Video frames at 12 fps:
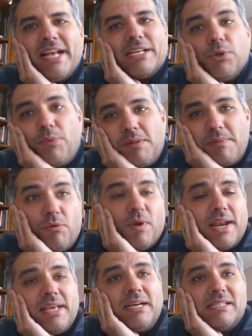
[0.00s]
So we'll be
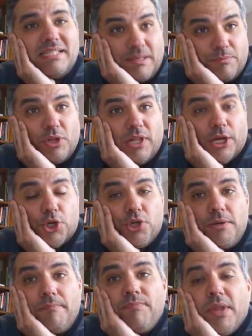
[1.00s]
running a
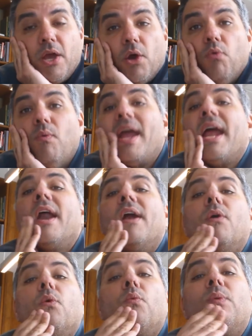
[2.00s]
simulation
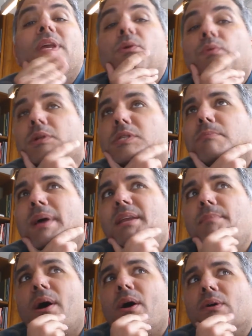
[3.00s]
where we will spend
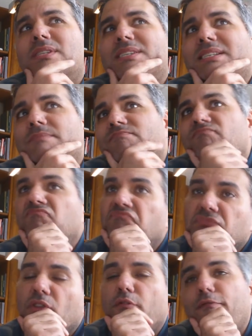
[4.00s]
about
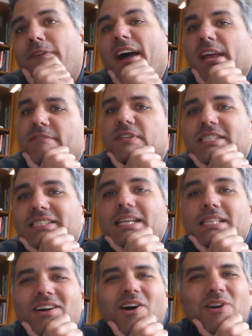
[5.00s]
5 to
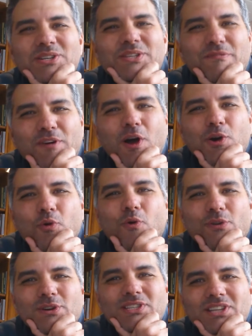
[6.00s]
6 hours of our
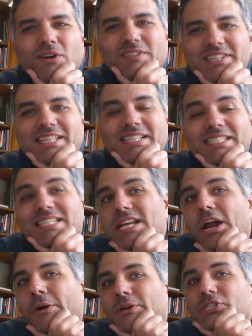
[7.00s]
course, of the
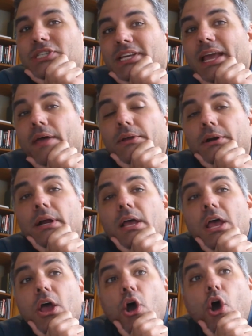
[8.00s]
16 hours together,
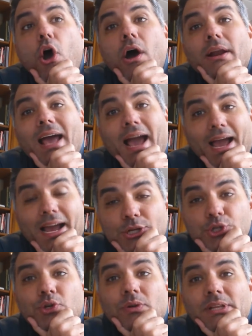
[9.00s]
on
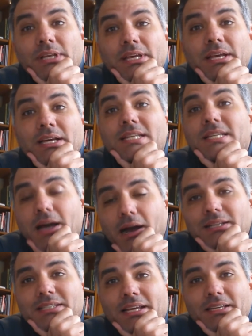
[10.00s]
actually
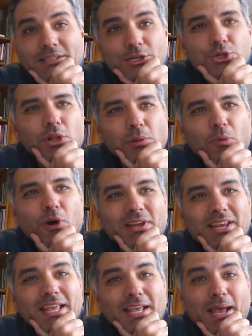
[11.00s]
conducting digital
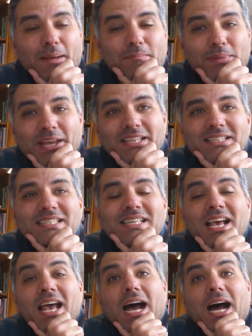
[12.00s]
marketing campaigns